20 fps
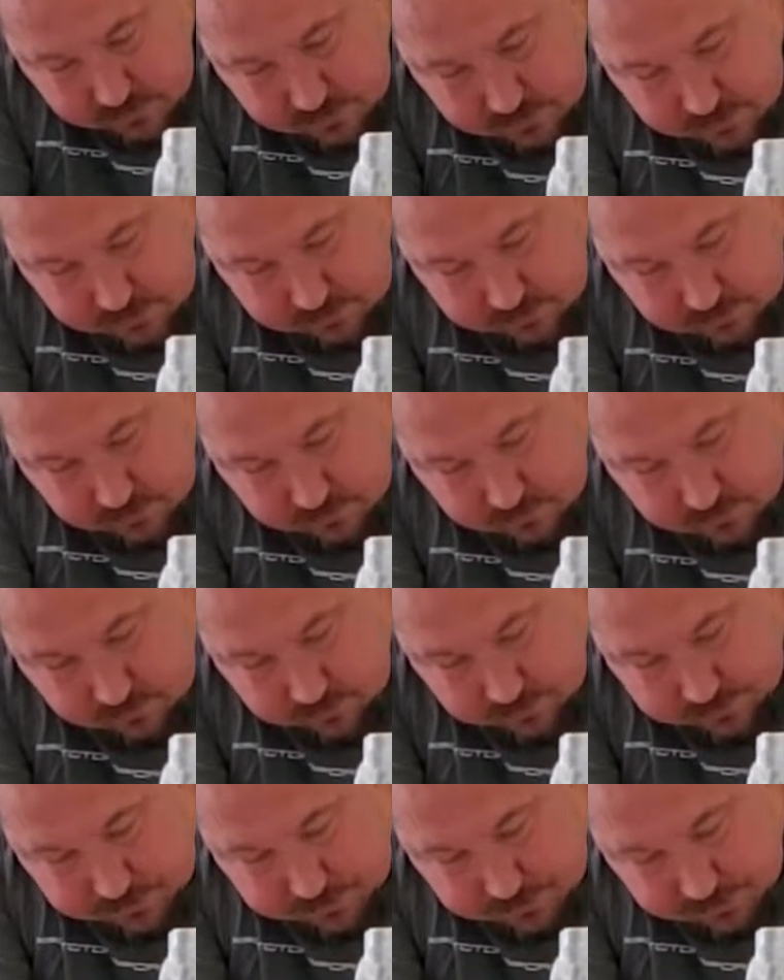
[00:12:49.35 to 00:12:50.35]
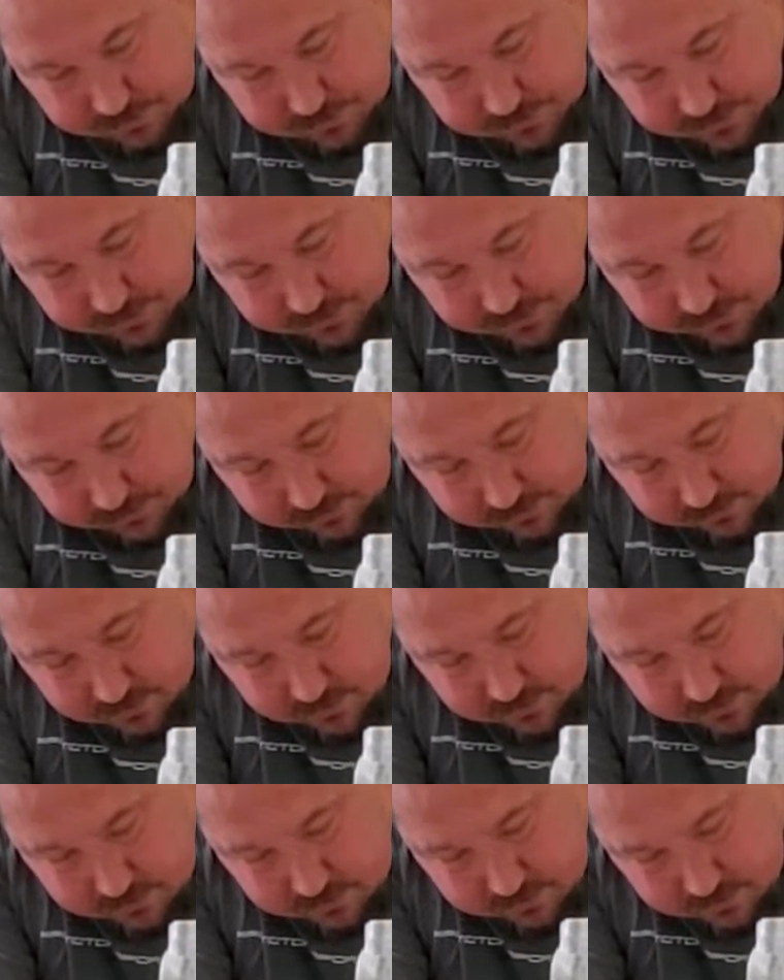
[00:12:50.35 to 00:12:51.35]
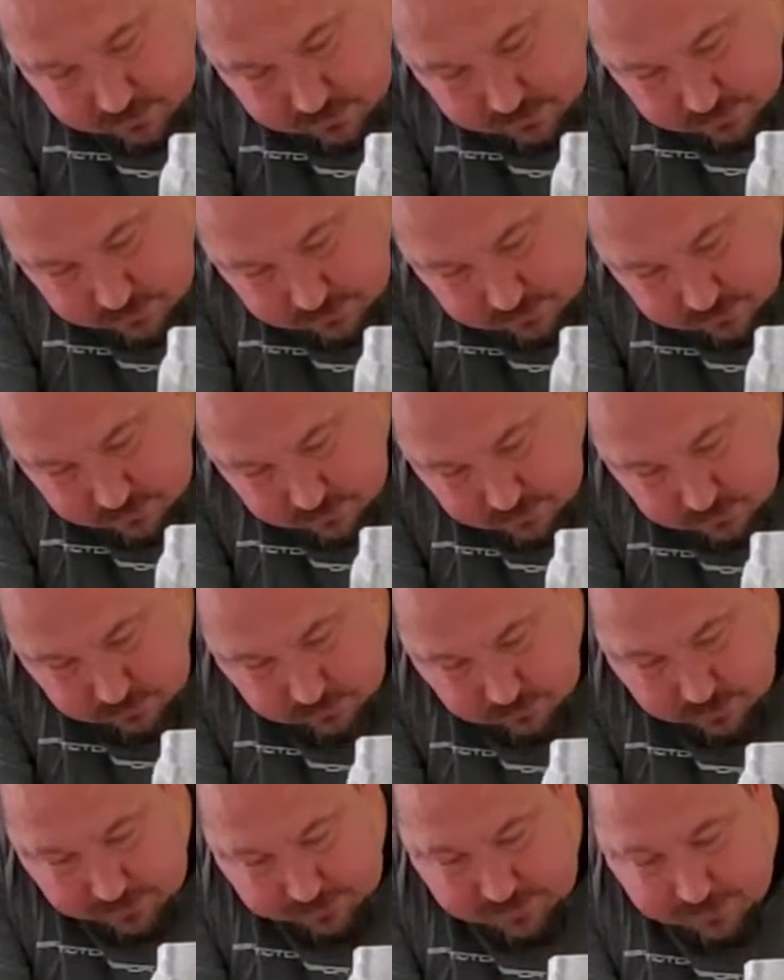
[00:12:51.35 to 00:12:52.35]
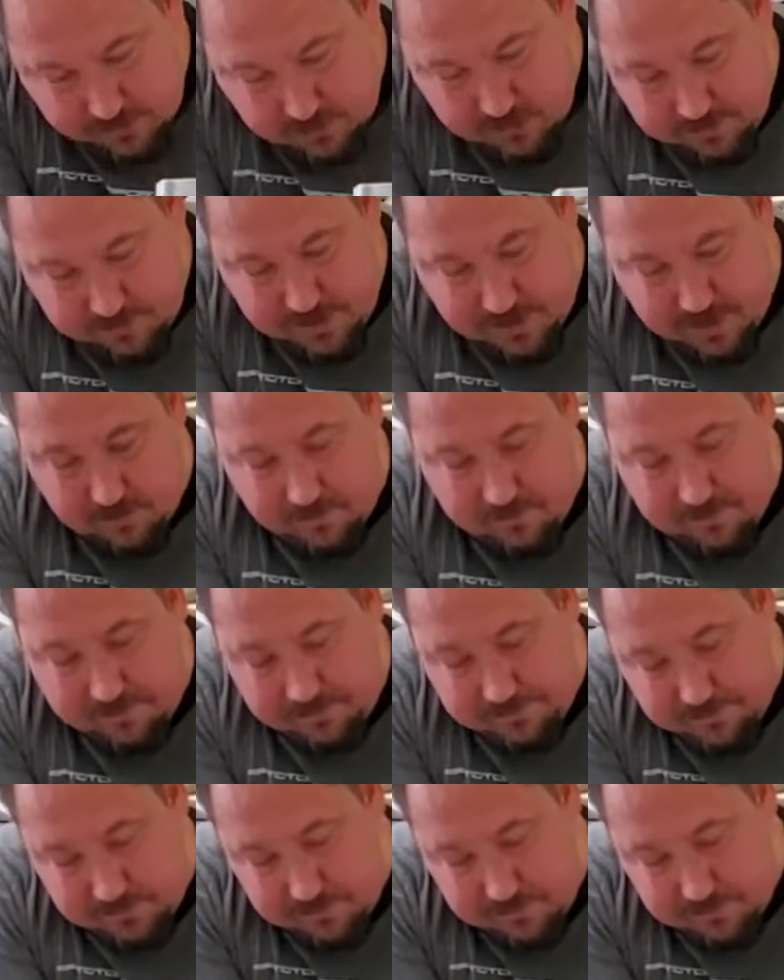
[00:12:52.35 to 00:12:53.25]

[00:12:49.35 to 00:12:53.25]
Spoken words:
So we're just going to take and line that up. Now,